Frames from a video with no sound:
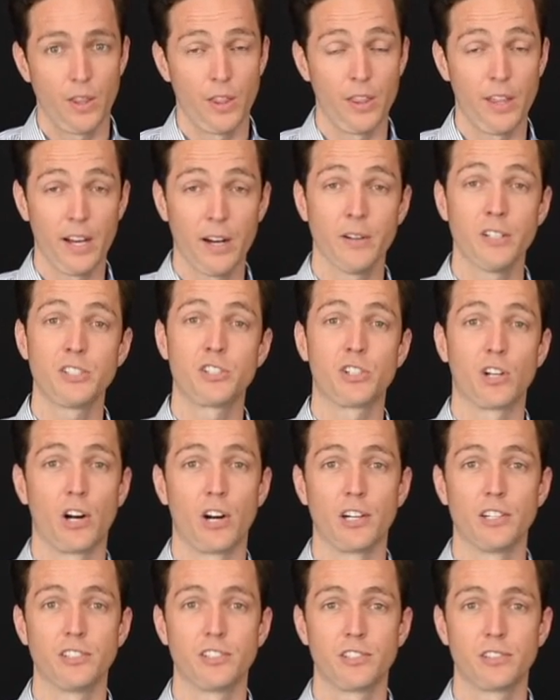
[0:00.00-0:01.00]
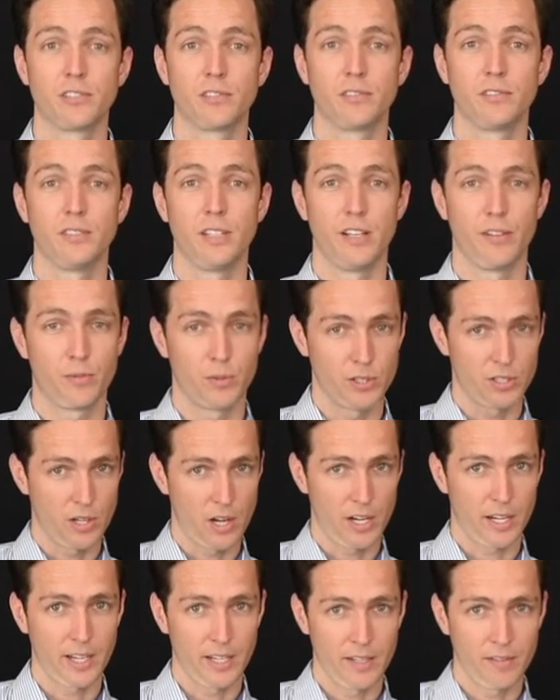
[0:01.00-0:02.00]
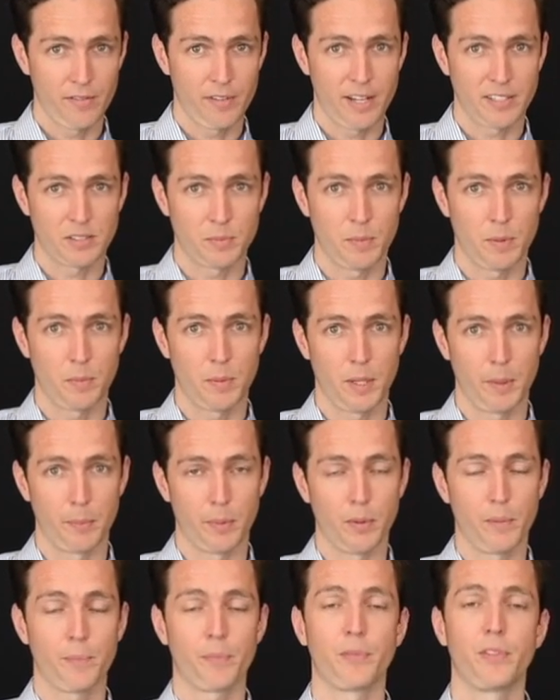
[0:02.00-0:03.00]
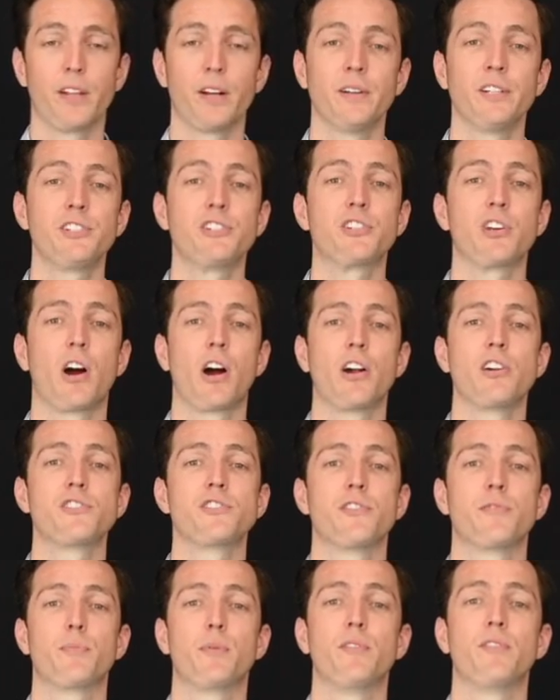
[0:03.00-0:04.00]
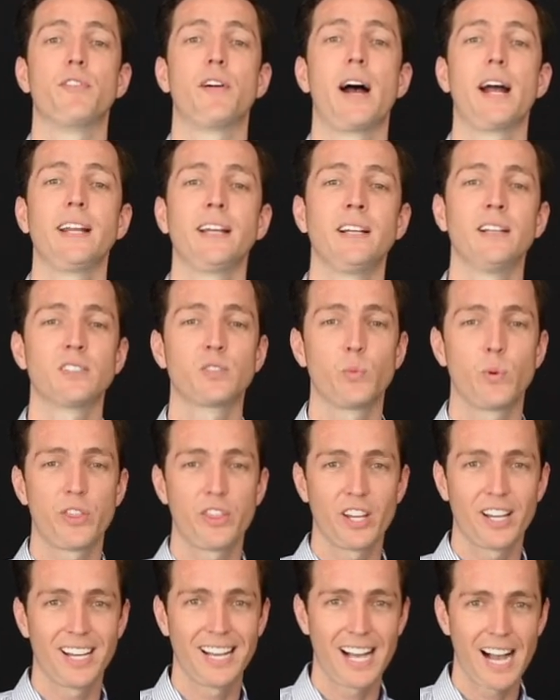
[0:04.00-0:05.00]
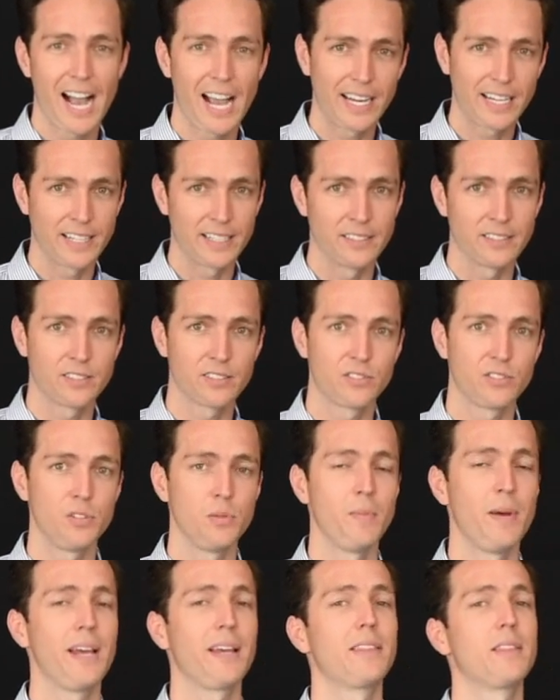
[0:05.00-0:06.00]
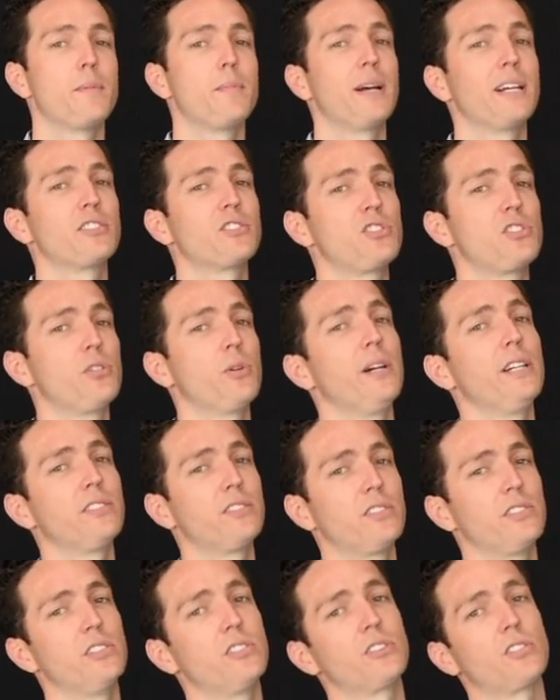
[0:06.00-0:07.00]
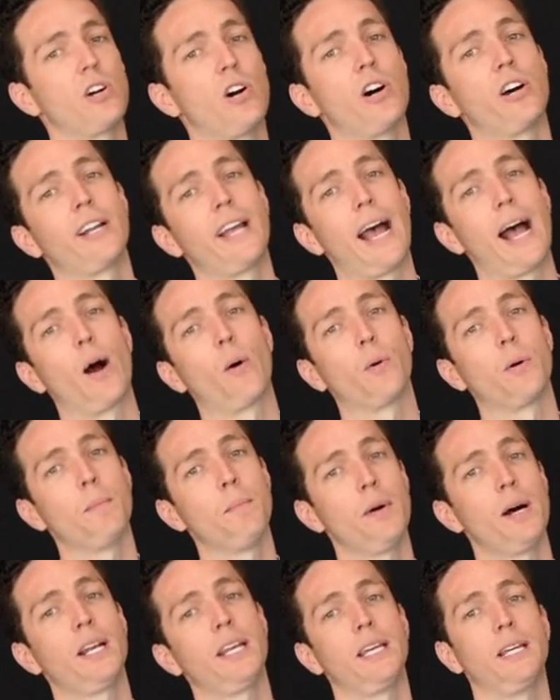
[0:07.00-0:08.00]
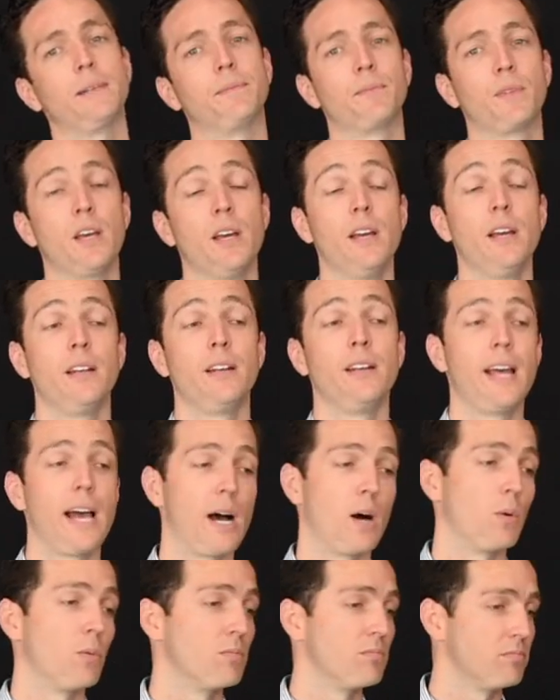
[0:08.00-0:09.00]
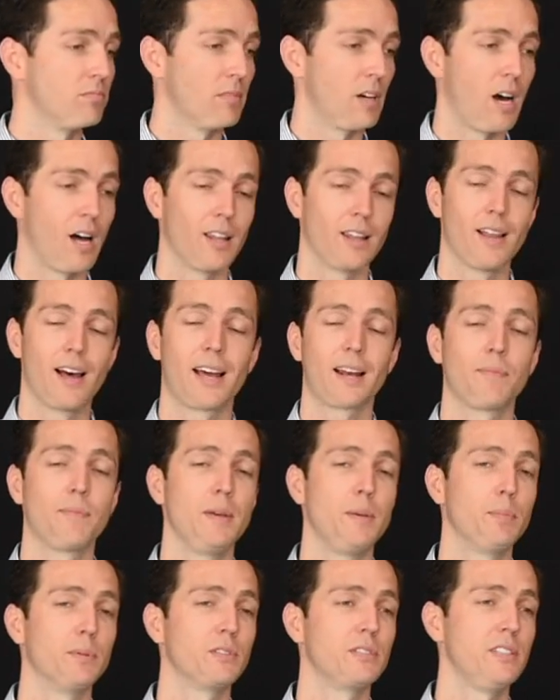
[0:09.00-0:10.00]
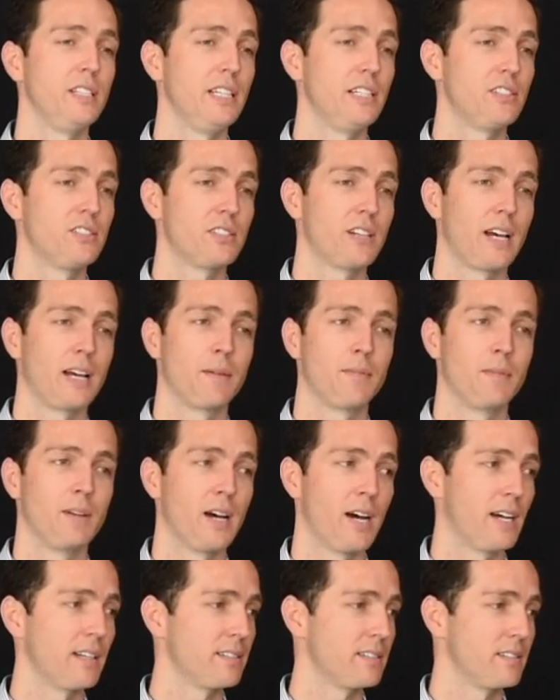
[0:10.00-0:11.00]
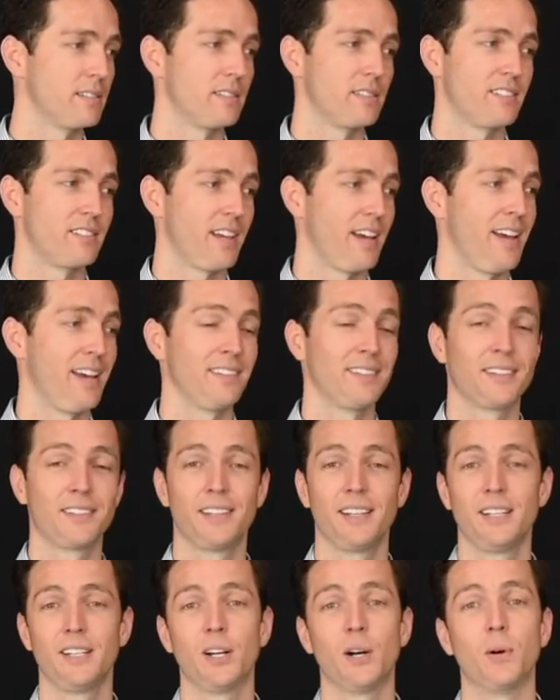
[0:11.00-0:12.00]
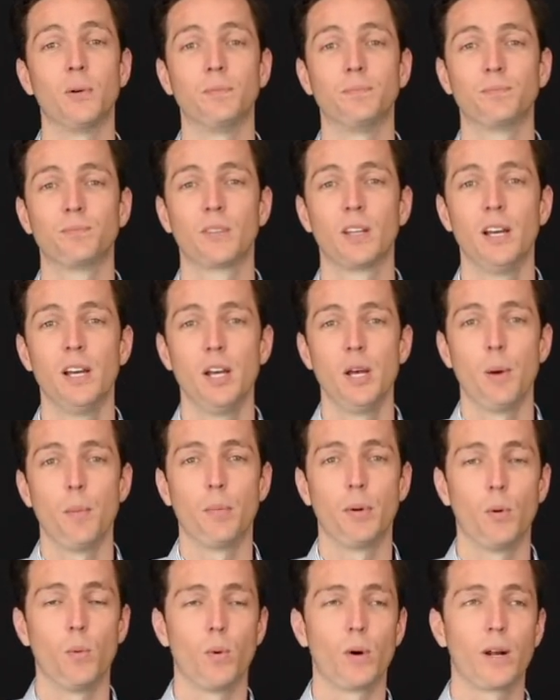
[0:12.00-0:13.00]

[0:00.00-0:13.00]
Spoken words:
They're in charge, if we're talking investment people, they're in charge of providing us with the guidance to make the best choices on our money. Now, a lot of people teach, I am not saying that they don't. But